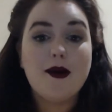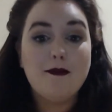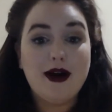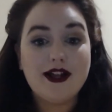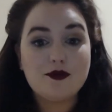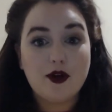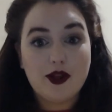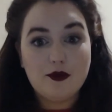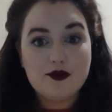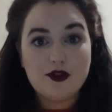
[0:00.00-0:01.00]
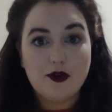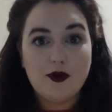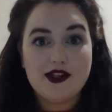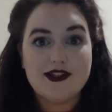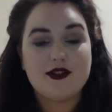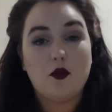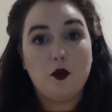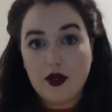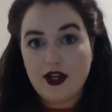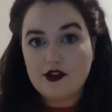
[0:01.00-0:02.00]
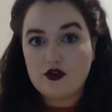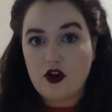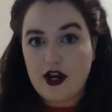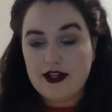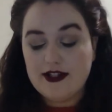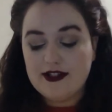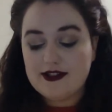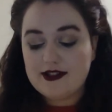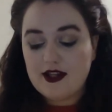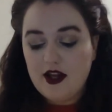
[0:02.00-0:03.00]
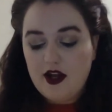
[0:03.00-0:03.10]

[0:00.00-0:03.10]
But what I will do is when I try it,